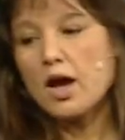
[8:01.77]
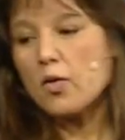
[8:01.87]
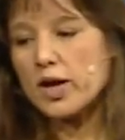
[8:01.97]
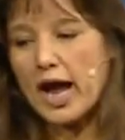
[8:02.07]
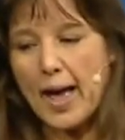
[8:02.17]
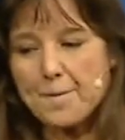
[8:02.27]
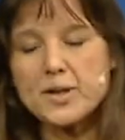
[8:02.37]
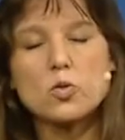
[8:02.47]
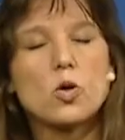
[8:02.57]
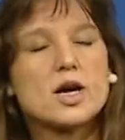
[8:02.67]
What
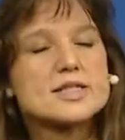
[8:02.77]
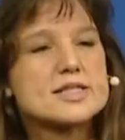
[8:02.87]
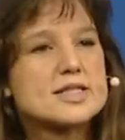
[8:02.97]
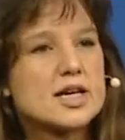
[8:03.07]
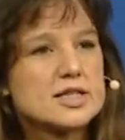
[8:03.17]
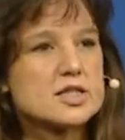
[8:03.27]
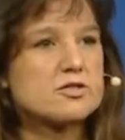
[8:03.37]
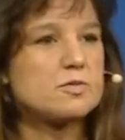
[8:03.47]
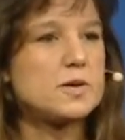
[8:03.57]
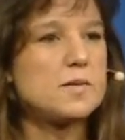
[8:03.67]
happened was tons
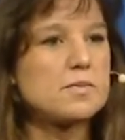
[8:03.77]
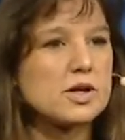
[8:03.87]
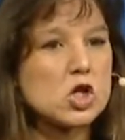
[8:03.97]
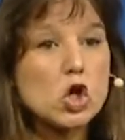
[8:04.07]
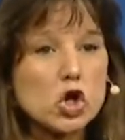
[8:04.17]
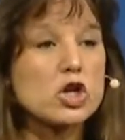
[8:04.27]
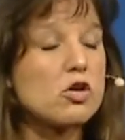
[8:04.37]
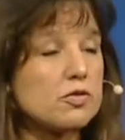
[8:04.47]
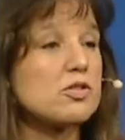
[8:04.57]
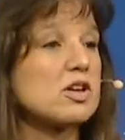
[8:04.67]
of people heard
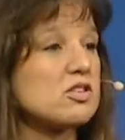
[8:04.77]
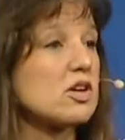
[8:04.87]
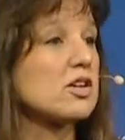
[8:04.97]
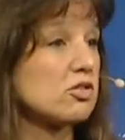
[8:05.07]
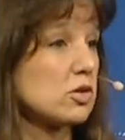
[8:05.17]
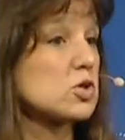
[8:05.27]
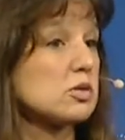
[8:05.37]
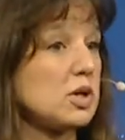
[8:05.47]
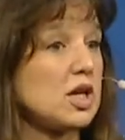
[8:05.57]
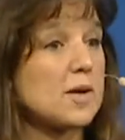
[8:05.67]
of this on social
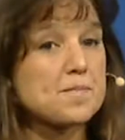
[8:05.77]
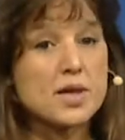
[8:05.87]
media.